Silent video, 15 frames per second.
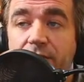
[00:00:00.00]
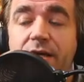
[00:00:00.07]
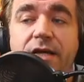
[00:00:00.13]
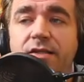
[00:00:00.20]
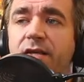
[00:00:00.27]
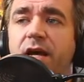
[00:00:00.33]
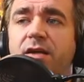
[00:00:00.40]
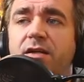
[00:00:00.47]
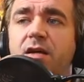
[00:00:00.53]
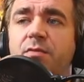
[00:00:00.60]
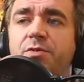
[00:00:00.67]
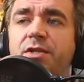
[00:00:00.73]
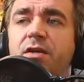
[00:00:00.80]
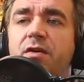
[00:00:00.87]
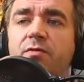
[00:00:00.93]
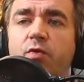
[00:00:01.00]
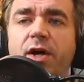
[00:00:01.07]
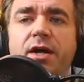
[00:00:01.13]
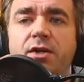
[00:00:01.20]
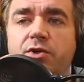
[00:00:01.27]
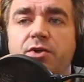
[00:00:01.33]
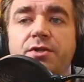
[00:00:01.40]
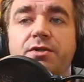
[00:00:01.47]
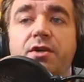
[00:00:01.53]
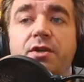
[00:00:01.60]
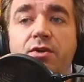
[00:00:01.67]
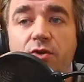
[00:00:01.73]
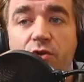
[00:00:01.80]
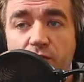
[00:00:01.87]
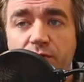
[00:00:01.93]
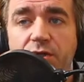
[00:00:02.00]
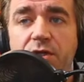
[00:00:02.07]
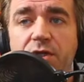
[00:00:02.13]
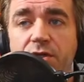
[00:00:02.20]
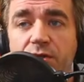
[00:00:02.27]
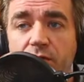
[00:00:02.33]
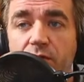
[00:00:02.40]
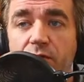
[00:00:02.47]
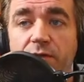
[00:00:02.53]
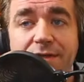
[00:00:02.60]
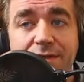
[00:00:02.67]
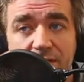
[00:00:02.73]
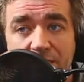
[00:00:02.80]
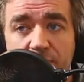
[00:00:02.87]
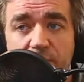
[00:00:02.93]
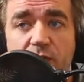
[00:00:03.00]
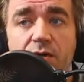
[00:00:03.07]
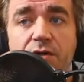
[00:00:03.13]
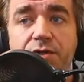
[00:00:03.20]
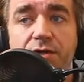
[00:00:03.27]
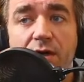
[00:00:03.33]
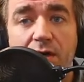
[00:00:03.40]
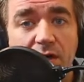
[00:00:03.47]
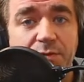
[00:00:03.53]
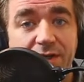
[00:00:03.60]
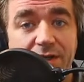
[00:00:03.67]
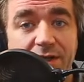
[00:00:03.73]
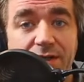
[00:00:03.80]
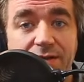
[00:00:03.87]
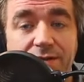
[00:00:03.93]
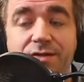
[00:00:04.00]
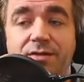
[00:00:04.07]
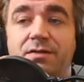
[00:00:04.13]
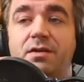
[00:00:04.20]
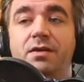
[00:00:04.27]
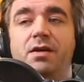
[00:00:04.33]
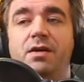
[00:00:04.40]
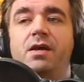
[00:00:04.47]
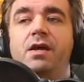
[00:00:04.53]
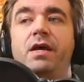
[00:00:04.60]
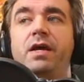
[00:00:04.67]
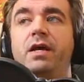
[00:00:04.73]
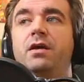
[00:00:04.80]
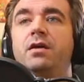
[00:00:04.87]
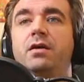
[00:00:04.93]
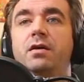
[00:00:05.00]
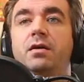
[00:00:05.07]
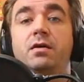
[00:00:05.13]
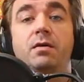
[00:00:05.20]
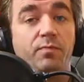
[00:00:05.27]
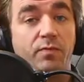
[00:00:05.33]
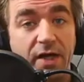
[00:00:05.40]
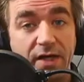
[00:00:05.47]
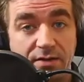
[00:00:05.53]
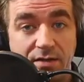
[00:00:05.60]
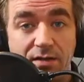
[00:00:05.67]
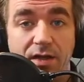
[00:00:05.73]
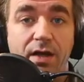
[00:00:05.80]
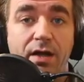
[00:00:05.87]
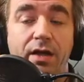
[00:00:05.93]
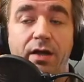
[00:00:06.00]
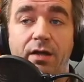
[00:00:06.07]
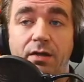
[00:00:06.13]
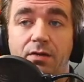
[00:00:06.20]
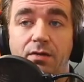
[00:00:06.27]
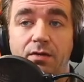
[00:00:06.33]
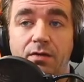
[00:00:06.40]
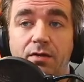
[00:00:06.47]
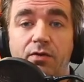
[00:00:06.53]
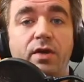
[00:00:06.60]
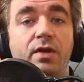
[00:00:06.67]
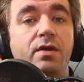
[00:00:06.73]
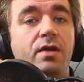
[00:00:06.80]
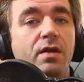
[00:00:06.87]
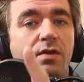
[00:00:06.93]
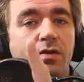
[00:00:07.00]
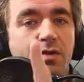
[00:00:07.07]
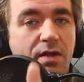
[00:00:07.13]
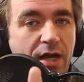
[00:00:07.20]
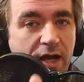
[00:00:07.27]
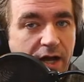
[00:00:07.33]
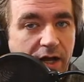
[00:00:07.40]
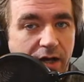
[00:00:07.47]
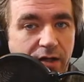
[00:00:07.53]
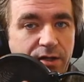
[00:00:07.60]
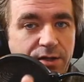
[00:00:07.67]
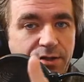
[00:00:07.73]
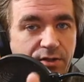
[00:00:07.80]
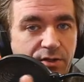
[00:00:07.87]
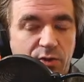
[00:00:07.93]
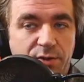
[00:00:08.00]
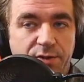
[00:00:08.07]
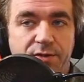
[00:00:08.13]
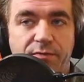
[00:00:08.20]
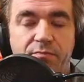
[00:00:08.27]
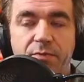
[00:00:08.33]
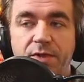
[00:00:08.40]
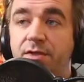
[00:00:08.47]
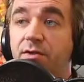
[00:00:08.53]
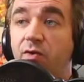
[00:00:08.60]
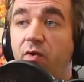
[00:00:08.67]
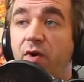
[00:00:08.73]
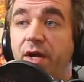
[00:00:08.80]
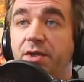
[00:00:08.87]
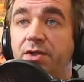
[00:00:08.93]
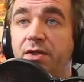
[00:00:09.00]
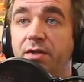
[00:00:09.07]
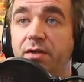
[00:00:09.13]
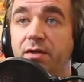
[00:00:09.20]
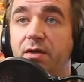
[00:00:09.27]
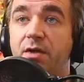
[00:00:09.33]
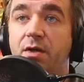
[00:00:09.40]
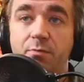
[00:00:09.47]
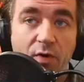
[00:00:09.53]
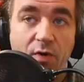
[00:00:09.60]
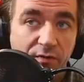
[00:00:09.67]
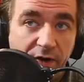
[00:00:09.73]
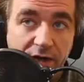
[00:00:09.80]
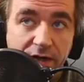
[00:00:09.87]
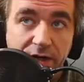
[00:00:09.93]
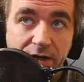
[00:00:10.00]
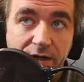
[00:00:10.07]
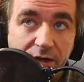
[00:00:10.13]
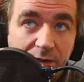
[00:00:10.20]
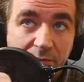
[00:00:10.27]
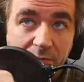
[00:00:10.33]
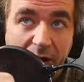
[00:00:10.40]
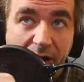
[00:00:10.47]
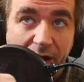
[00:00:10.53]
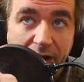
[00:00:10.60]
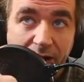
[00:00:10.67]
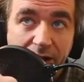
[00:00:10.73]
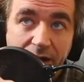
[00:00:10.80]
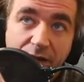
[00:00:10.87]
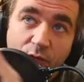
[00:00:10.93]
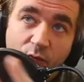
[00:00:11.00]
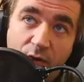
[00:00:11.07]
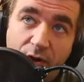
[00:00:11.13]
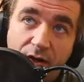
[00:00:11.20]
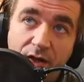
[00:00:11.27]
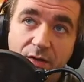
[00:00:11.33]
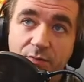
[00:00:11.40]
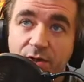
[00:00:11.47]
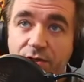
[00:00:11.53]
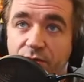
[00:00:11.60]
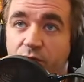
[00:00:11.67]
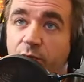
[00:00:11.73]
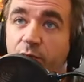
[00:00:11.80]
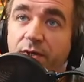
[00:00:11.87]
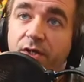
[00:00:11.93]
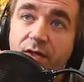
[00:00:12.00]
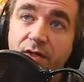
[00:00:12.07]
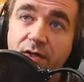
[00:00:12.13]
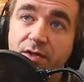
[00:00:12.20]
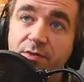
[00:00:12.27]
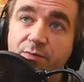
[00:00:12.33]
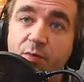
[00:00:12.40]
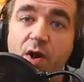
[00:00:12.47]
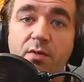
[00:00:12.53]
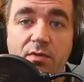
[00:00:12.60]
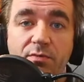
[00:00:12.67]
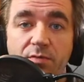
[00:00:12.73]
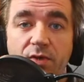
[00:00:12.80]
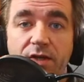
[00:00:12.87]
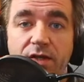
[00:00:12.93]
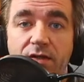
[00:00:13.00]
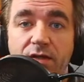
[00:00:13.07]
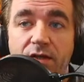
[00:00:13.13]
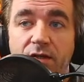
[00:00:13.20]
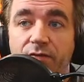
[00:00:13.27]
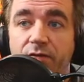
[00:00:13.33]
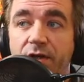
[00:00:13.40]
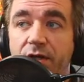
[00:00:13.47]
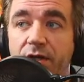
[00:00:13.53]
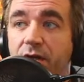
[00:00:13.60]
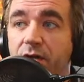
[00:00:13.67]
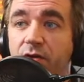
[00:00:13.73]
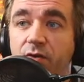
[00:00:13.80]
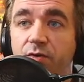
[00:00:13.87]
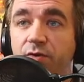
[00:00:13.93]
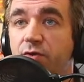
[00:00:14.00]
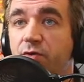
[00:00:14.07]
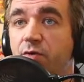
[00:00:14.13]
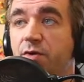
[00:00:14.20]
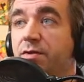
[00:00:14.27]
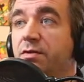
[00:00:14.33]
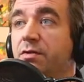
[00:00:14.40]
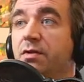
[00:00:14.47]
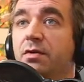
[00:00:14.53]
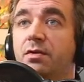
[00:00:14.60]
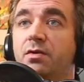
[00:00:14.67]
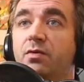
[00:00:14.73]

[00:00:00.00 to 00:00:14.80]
The exact opposite of what countries usually do in similar circumstances. That's a lie. Okay, that is a source of misdirection provided by what I'm assuming is probably a left-leaning news source.